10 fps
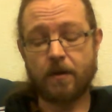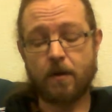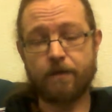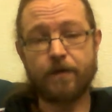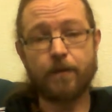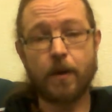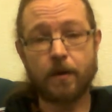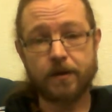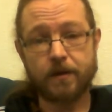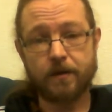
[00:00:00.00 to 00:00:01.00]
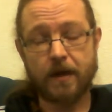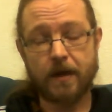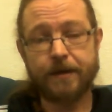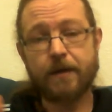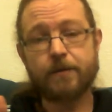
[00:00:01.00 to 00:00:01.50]
of your box,
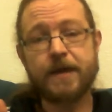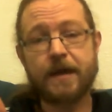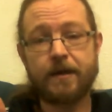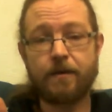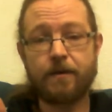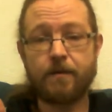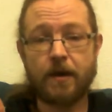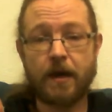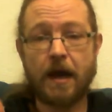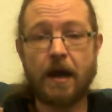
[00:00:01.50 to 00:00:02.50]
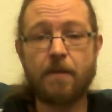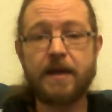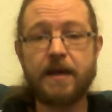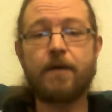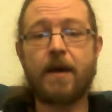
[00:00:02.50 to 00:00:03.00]
and that will tell you how
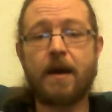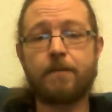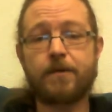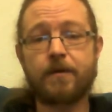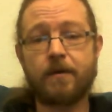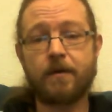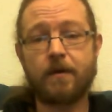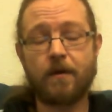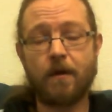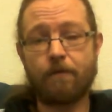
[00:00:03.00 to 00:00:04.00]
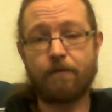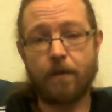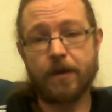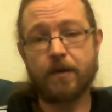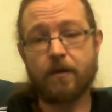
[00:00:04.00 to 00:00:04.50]
many grams of
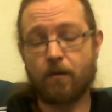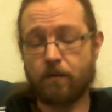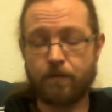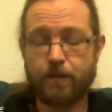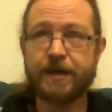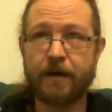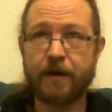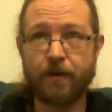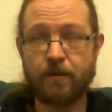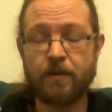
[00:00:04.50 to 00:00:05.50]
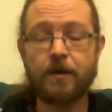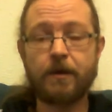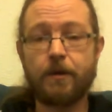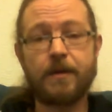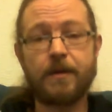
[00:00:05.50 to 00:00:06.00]
rubber or material
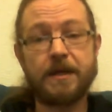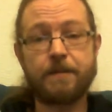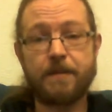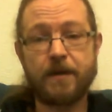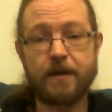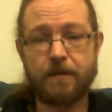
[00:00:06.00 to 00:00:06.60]
you need to